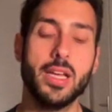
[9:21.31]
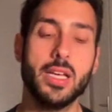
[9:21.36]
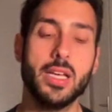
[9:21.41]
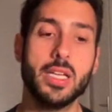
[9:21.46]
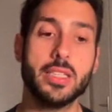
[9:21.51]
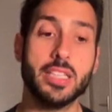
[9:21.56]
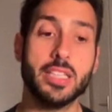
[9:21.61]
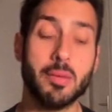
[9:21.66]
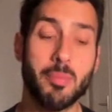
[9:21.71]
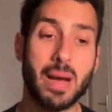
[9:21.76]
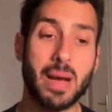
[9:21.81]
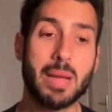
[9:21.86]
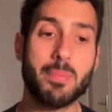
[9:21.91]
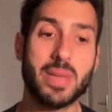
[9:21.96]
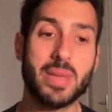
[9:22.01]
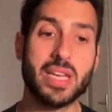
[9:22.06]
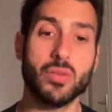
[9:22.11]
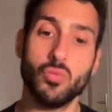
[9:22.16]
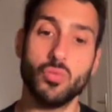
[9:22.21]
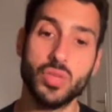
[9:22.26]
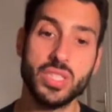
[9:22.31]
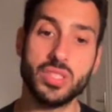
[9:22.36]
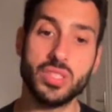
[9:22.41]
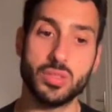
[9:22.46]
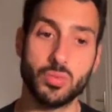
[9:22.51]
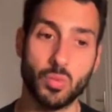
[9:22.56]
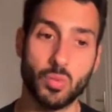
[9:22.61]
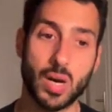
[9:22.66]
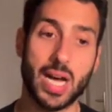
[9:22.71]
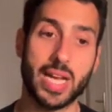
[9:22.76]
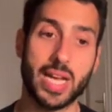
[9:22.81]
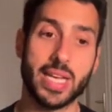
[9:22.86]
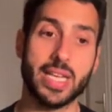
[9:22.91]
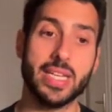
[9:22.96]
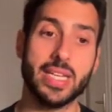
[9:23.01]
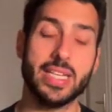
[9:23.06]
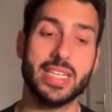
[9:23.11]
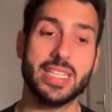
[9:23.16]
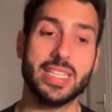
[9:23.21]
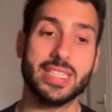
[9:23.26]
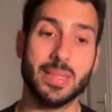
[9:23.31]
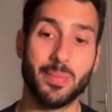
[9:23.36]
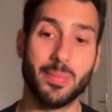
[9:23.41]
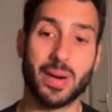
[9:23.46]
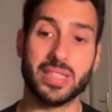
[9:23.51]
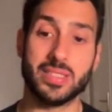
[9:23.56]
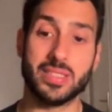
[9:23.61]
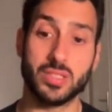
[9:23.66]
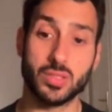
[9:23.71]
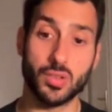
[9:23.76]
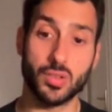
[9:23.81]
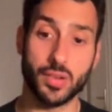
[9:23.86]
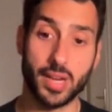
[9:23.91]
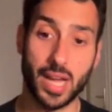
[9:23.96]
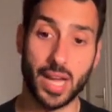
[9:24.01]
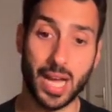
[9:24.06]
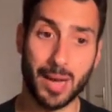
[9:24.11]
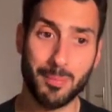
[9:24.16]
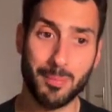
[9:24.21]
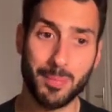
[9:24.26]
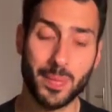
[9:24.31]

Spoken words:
there might be a reason why the price is going up,